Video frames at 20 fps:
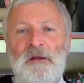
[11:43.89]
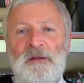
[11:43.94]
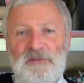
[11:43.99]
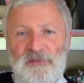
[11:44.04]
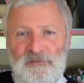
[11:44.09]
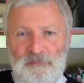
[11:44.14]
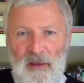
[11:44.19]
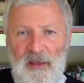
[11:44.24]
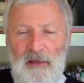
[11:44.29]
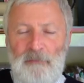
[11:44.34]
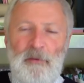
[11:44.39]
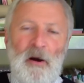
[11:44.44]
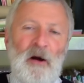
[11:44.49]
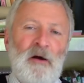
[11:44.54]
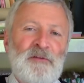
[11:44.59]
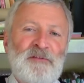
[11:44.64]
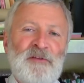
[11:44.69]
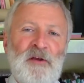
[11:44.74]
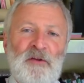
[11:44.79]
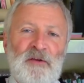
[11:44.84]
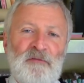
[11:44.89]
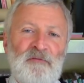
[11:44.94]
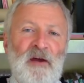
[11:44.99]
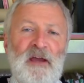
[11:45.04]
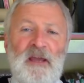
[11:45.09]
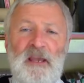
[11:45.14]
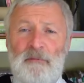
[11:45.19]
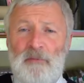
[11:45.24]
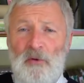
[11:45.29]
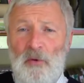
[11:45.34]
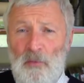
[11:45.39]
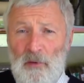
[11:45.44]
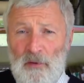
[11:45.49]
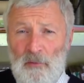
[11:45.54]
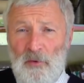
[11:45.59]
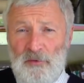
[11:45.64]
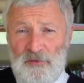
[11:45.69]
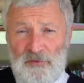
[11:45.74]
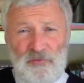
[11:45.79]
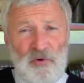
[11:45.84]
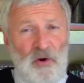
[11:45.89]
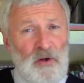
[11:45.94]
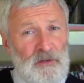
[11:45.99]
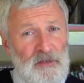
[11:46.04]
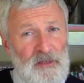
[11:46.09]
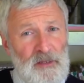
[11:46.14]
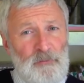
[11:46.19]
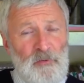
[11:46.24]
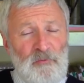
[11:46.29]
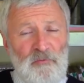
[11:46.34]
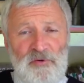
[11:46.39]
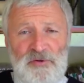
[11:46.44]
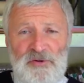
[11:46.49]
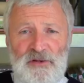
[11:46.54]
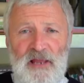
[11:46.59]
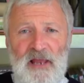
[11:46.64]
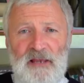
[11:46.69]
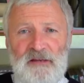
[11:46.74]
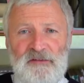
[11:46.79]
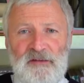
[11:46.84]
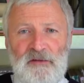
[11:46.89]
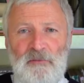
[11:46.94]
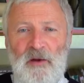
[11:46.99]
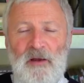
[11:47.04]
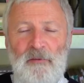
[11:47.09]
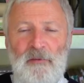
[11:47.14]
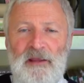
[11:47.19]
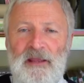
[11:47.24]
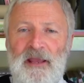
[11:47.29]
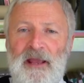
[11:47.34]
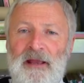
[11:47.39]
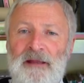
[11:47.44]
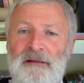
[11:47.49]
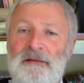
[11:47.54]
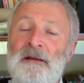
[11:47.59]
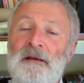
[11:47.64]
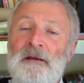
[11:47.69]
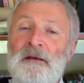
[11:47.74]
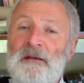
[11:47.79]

Spare parts aren't available. We want to try and keep originality where we can.